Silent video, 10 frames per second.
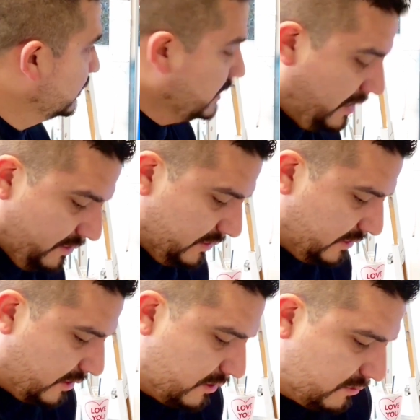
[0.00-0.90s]
now you
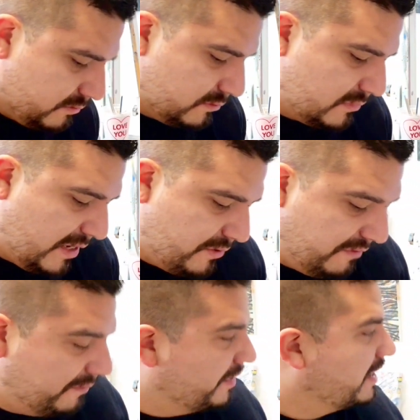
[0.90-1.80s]
have
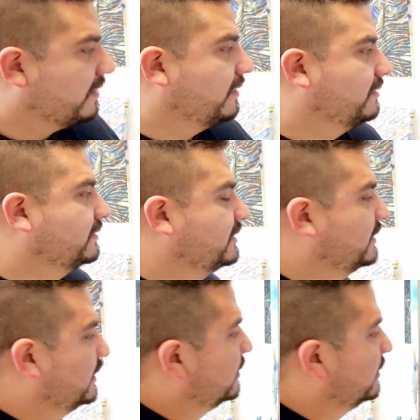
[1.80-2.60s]
a background, you start thinking